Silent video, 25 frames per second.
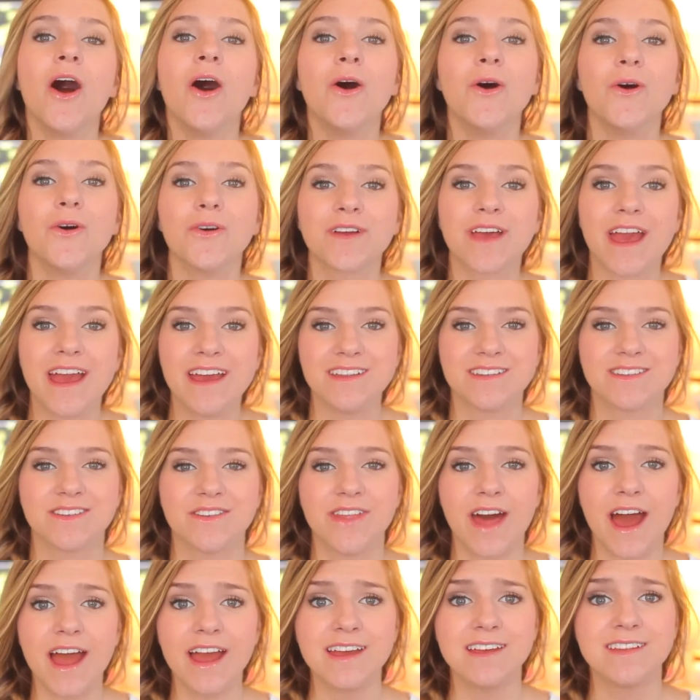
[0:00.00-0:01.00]
Okay,
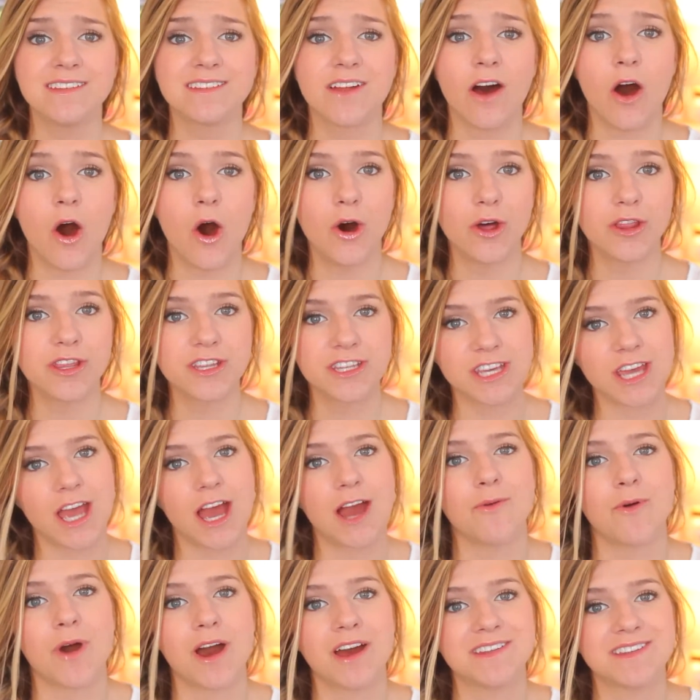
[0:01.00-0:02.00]
so that is all the
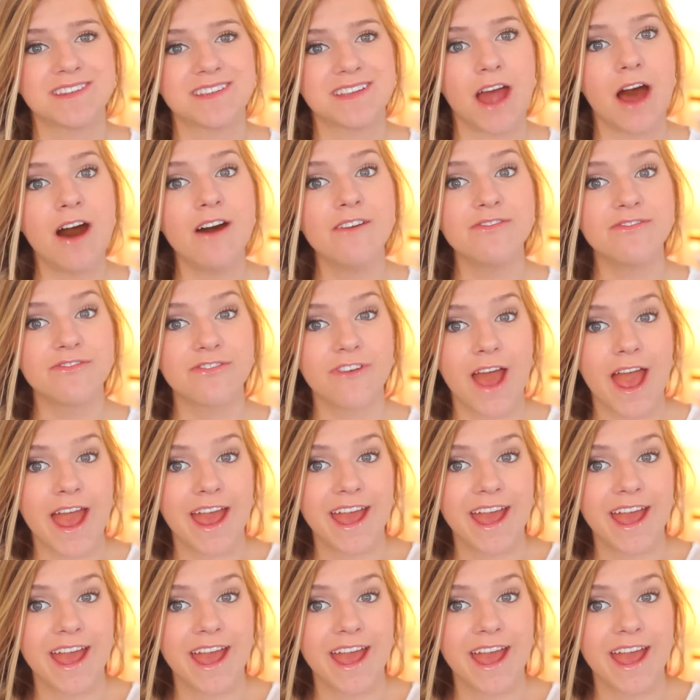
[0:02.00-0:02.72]
DIY stuff,